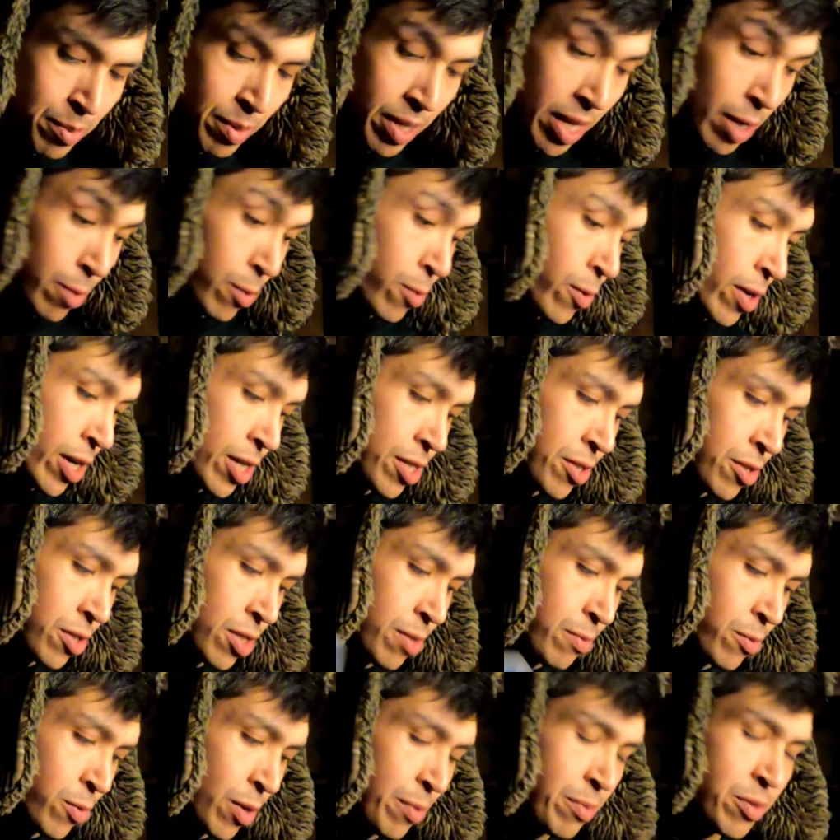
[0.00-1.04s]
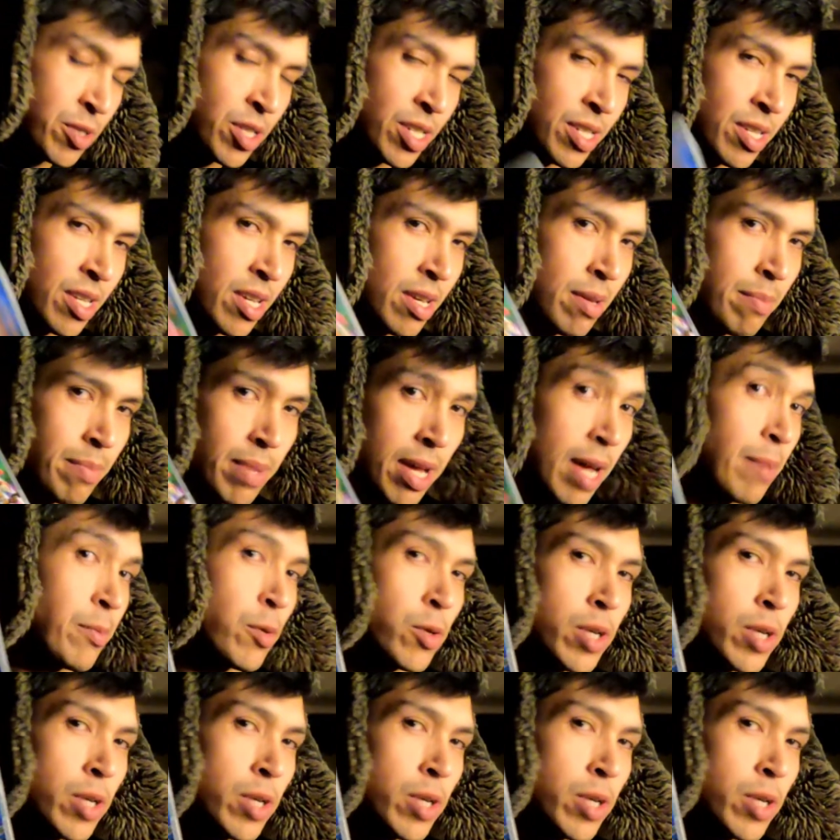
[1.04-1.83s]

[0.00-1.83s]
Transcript: but it requires a subscription, but I'm